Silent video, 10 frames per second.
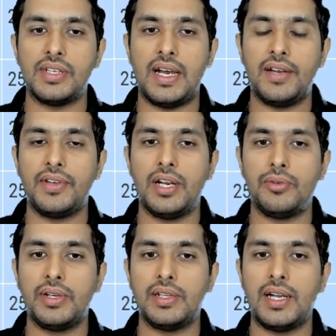and we are
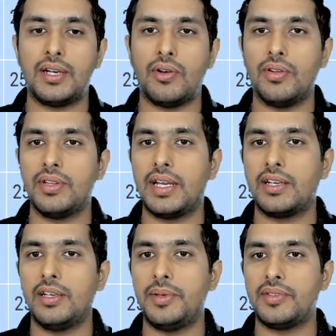doing that on the
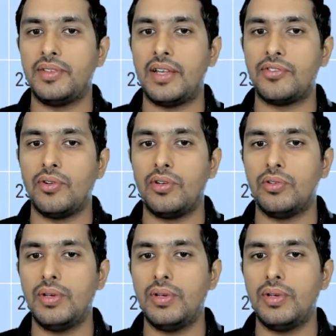regular basis, as you all know.